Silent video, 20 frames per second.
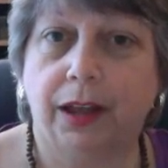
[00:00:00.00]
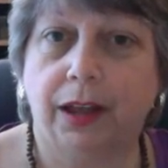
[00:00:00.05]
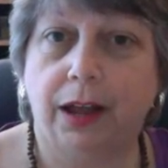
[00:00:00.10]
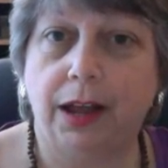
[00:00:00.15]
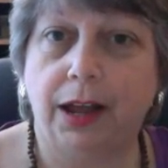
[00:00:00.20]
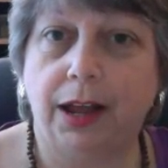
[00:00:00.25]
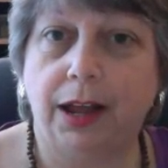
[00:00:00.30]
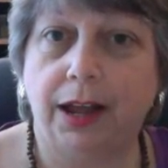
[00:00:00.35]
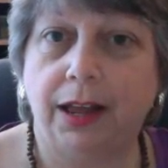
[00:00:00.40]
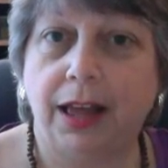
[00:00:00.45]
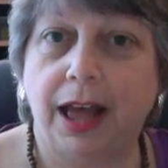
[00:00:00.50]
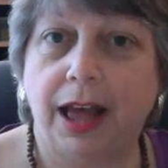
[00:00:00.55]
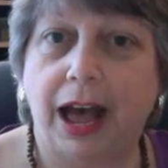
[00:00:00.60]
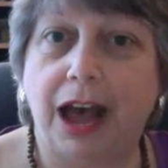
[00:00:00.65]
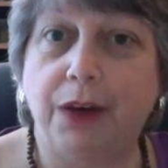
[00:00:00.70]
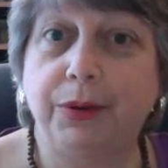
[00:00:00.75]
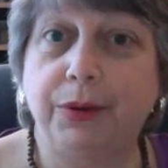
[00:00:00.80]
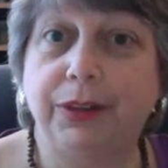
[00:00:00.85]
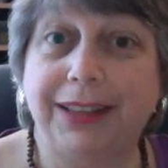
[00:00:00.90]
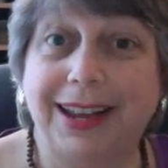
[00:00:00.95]

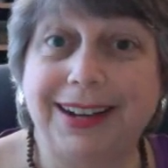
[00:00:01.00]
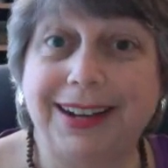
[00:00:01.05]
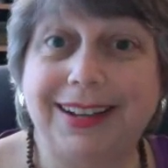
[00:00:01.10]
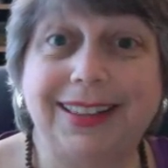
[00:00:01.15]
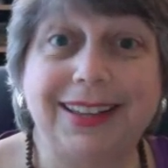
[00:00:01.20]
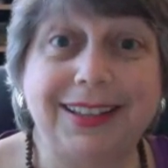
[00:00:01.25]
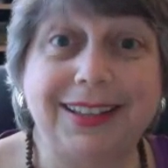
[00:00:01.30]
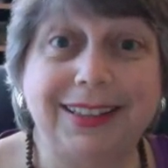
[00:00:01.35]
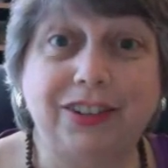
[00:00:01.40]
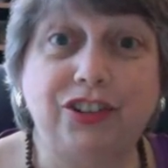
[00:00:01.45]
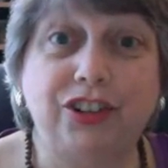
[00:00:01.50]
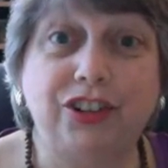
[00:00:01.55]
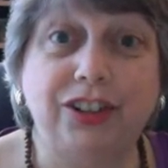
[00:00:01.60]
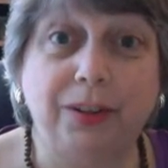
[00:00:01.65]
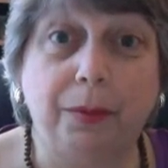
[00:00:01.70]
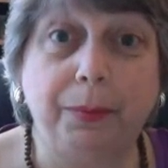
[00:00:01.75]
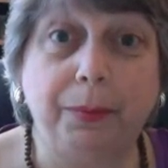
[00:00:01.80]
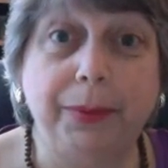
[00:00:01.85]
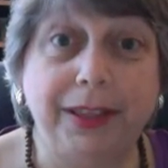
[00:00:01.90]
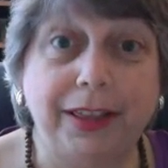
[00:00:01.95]
I would like to think that
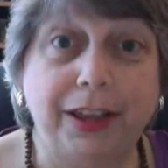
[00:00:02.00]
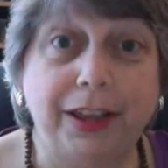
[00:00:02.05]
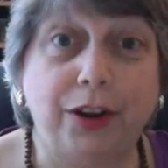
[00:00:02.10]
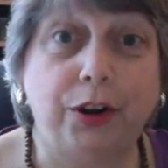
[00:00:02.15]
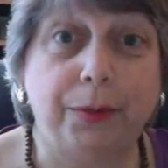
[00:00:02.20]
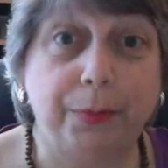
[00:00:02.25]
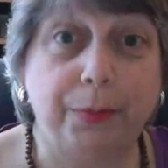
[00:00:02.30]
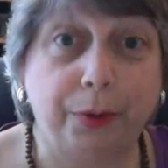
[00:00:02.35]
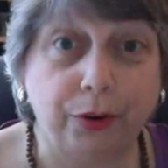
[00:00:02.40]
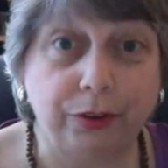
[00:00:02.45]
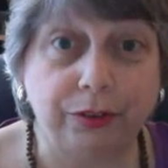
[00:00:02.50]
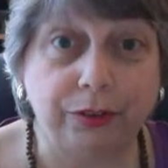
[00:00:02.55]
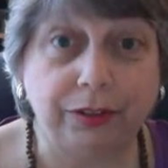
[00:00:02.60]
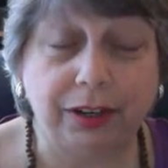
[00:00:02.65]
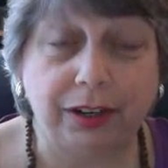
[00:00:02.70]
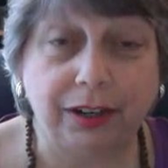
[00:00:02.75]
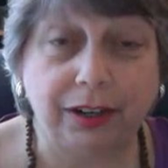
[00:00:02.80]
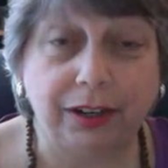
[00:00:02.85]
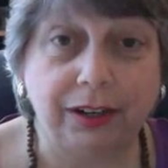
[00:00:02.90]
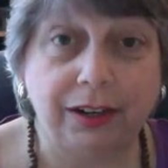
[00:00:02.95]
she'll be there in
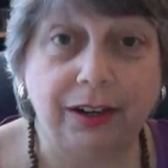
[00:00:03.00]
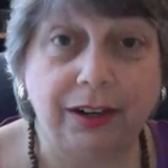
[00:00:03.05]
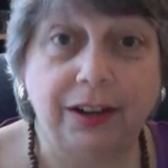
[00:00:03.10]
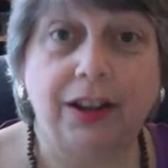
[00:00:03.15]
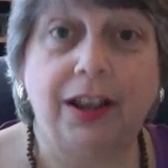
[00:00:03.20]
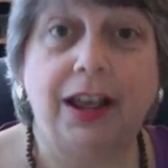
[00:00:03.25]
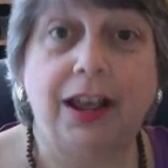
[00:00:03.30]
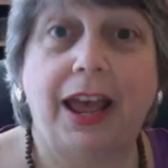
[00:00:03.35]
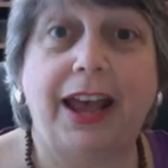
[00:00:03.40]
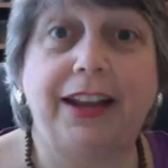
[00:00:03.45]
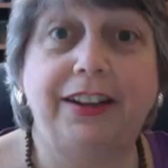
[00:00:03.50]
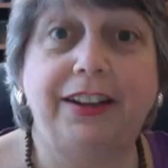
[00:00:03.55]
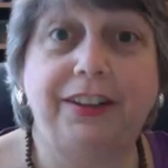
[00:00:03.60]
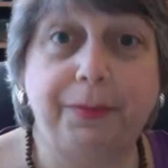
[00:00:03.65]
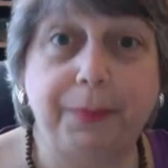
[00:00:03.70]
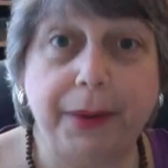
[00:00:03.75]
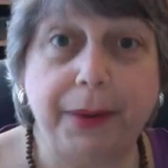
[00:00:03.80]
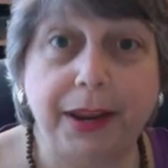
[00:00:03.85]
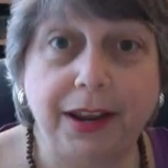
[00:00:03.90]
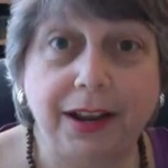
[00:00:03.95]
person and
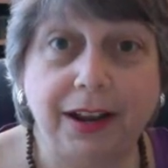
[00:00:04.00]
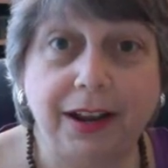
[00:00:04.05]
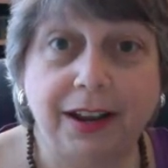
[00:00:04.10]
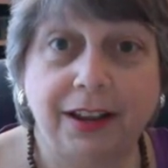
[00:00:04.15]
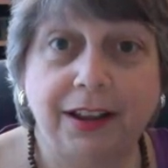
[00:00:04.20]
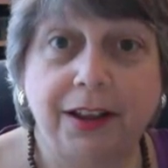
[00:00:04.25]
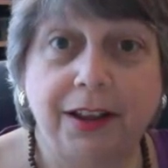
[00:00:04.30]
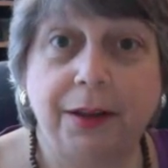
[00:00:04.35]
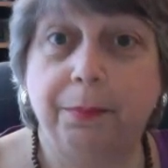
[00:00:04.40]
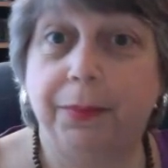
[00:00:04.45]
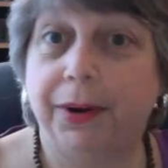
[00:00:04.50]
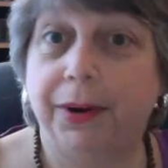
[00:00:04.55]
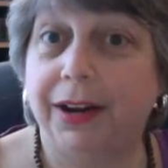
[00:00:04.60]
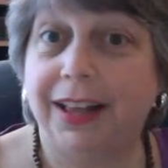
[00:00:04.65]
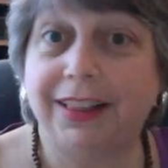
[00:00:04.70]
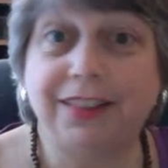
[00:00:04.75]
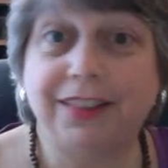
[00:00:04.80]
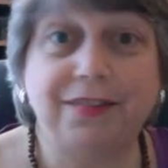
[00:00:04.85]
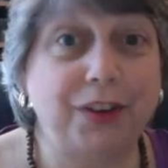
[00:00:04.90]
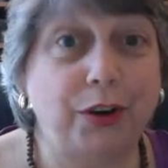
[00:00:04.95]
speak, but
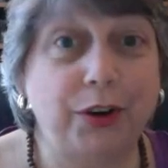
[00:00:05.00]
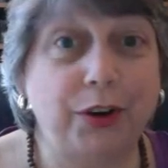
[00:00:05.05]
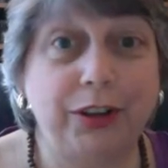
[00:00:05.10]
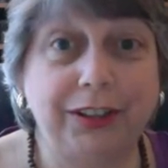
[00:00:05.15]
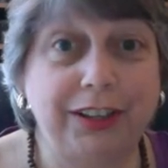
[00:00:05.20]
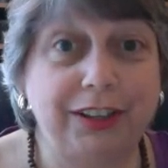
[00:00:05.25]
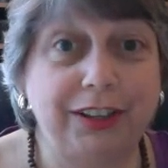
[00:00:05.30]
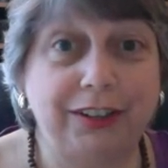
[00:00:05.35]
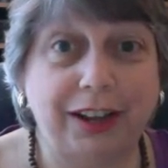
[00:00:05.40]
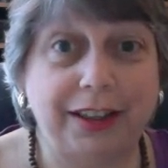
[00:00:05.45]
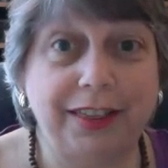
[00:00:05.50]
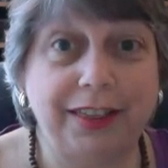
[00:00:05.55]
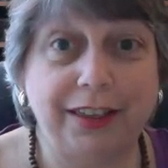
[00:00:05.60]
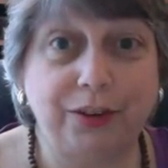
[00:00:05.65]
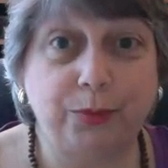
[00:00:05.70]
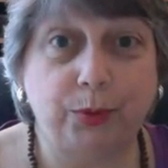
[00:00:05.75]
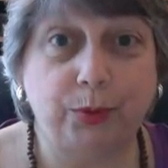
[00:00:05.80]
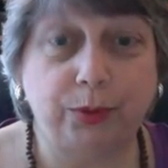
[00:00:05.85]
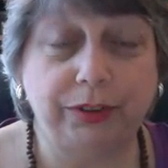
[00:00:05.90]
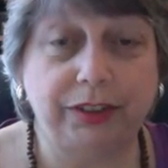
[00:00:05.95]
at the very least, I
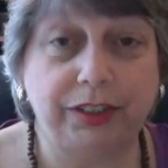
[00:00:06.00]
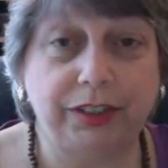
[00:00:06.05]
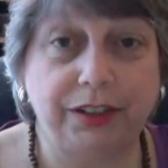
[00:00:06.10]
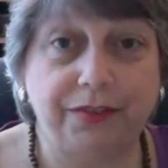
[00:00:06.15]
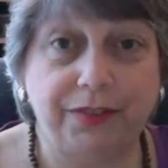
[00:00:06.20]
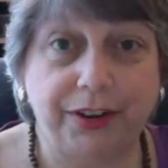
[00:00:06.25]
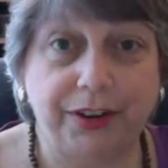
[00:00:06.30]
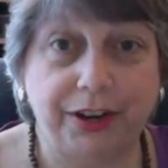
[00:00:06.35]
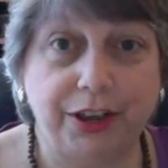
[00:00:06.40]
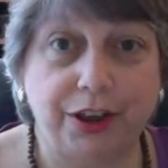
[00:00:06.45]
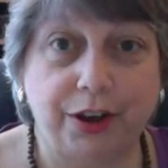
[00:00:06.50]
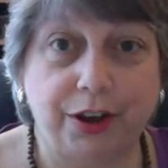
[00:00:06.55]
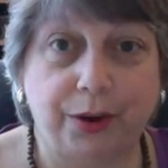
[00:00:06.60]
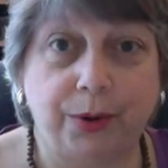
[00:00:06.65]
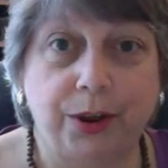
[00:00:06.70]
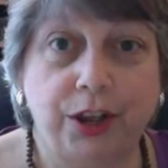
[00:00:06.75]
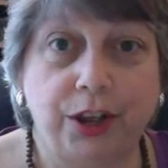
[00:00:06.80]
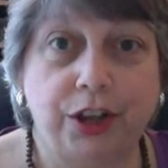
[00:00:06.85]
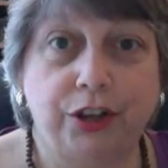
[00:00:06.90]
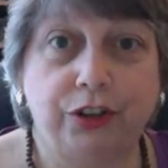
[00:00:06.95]
think we'll see a video.
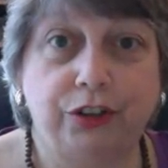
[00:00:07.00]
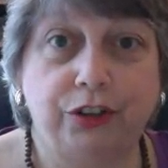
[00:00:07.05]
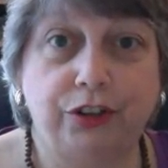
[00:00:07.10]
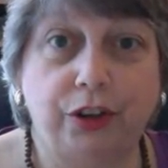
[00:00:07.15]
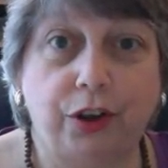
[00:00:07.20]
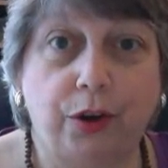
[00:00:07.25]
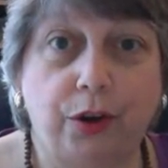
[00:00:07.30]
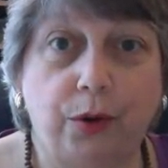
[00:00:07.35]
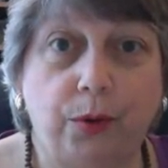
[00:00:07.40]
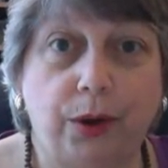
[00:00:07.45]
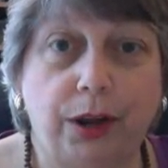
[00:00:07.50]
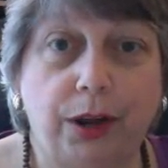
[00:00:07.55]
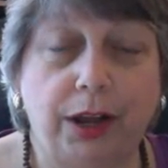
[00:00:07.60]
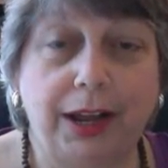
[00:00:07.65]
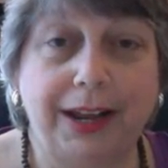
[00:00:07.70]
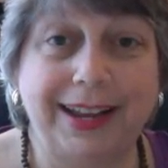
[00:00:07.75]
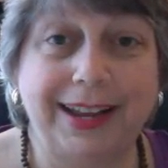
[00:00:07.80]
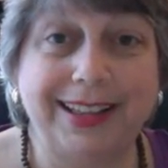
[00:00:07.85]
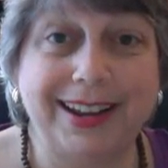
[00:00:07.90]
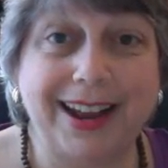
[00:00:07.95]
So
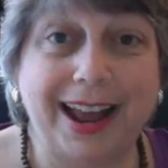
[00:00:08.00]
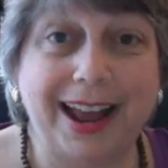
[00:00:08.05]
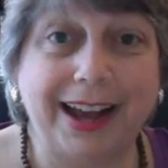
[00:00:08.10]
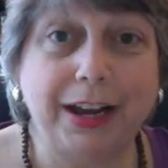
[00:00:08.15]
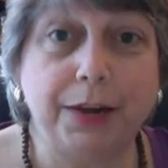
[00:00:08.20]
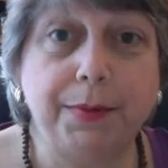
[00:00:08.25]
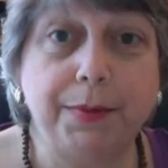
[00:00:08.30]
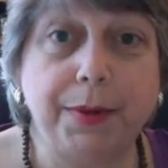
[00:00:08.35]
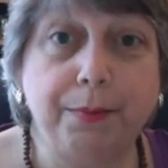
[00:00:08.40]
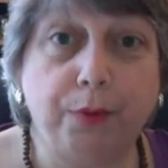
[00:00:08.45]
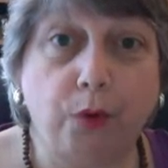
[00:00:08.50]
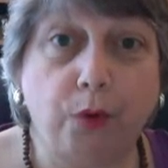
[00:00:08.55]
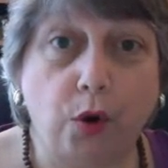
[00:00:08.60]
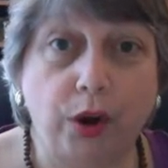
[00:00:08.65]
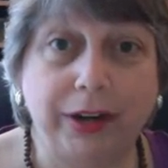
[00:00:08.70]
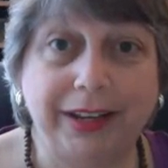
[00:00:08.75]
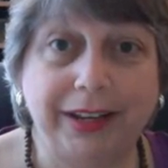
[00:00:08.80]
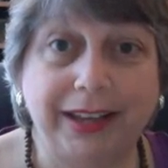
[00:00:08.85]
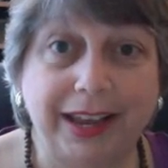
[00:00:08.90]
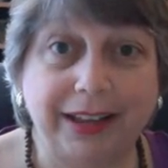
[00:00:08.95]
they're not going to be
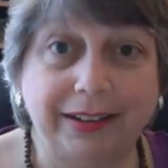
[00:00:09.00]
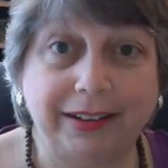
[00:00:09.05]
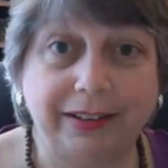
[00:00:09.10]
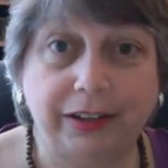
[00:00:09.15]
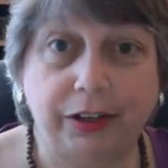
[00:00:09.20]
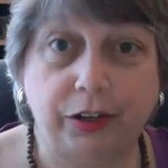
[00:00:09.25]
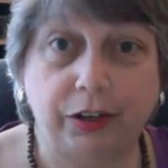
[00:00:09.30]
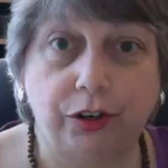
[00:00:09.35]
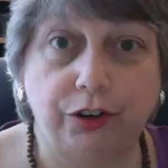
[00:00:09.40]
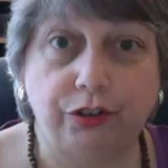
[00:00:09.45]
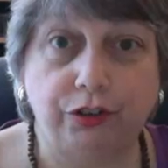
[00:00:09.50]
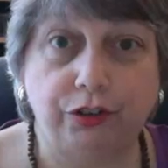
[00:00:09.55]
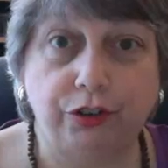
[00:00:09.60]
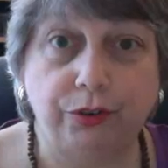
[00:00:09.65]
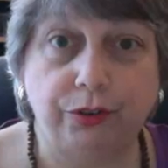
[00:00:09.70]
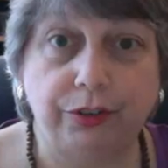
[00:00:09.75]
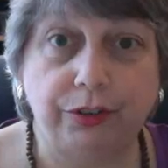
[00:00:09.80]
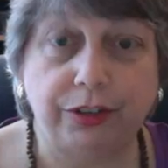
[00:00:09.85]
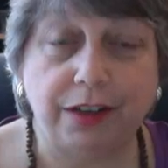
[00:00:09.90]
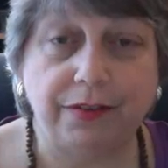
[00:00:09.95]
broadcasting it on
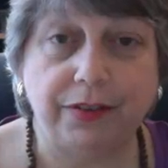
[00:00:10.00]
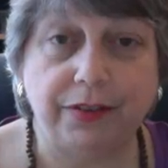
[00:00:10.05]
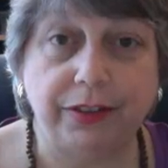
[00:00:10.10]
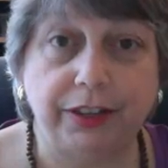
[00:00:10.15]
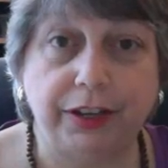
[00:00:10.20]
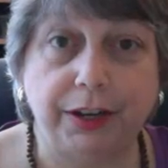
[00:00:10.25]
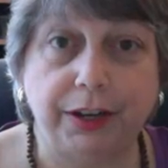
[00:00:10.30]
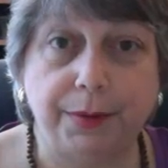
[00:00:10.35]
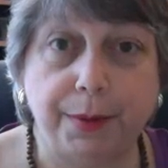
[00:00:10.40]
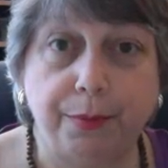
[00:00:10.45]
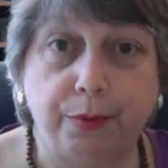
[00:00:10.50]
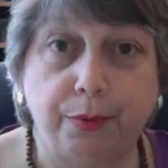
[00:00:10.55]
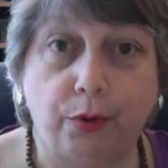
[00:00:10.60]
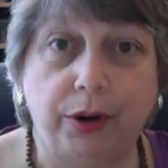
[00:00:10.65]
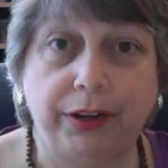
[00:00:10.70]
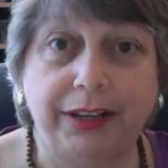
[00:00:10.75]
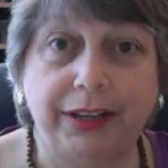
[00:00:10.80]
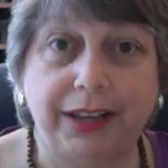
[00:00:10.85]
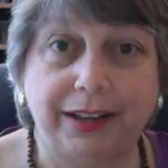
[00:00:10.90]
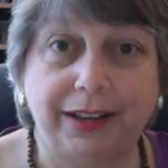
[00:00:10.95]
June 7th. They're going to be
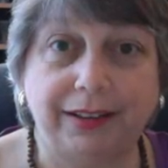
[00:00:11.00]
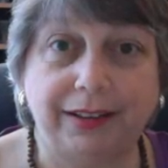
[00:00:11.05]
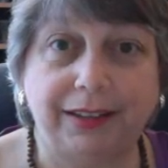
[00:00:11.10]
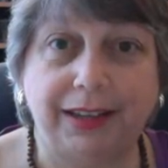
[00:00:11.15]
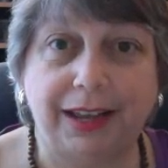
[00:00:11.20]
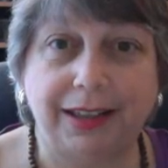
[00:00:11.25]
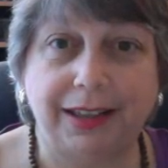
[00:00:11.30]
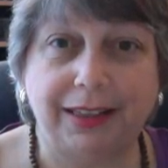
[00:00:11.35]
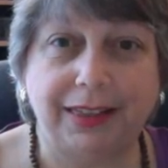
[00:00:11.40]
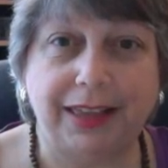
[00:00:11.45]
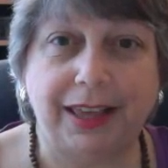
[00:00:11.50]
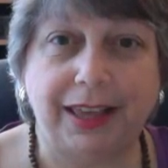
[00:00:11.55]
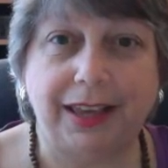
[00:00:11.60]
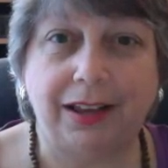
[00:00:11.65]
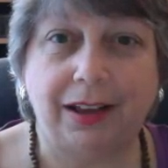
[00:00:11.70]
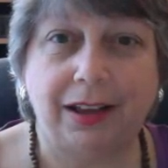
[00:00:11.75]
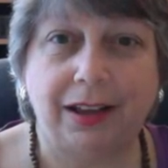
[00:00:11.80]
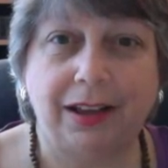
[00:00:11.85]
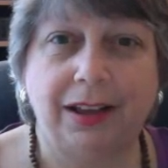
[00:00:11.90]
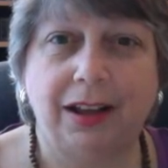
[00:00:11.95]
broadcasting, I
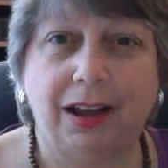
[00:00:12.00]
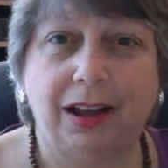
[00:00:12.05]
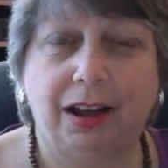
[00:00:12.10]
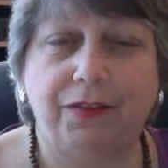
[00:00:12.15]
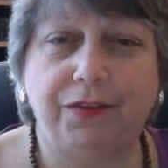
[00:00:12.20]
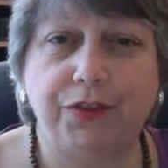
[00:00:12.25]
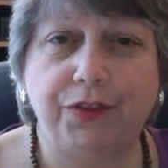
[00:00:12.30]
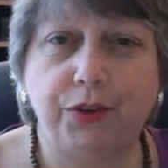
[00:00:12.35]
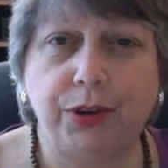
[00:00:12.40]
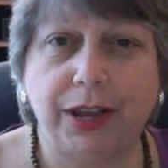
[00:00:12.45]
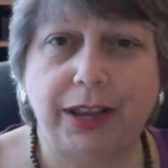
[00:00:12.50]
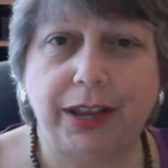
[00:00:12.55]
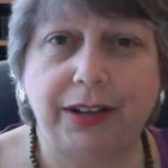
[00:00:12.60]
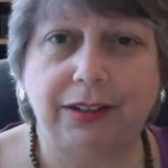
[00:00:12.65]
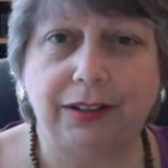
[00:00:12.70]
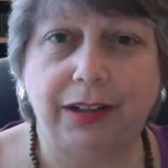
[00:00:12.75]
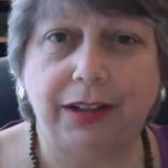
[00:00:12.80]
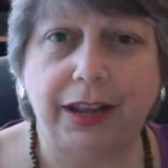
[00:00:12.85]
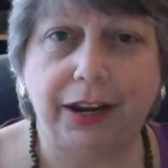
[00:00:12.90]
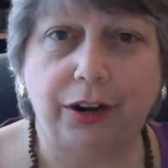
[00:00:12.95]
think, a few
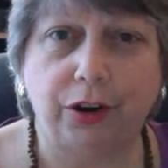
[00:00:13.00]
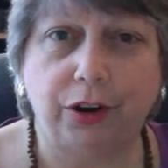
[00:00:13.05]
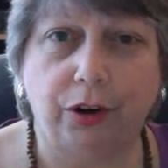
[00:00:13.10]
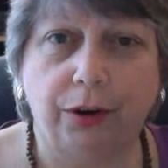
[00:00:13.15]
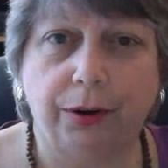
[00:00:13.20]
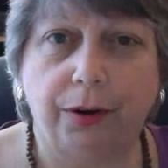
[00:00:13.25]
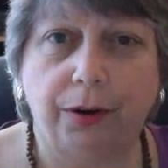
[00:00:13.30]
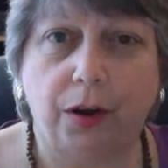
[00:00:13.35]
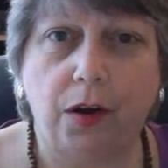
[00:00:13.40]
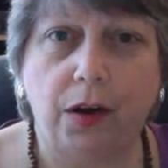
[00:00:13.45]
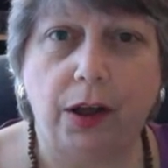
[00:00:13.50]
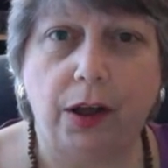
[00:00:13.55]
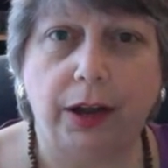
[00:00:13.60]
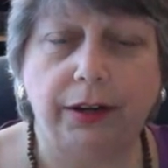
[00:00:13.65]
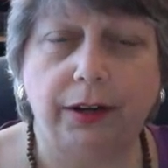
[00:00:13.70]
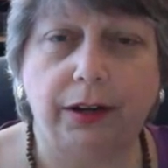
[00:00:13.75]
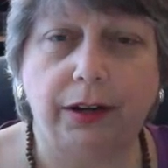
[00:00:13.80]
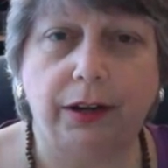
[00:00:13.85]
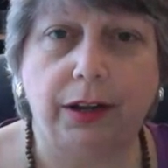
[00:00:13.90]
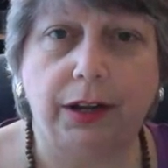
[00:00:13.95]
days later
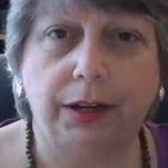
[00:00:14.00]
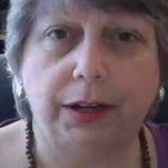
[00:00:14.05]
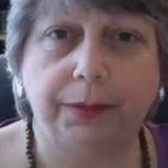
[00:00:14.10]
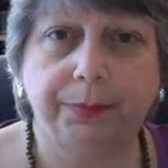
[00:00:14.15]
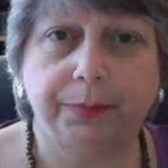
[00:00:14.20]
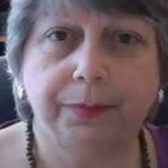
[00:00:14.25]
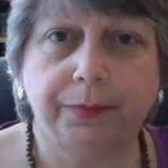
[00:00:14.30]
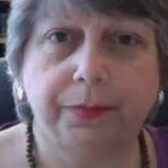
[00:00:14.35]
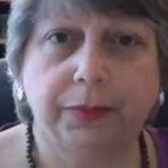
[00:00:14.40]
on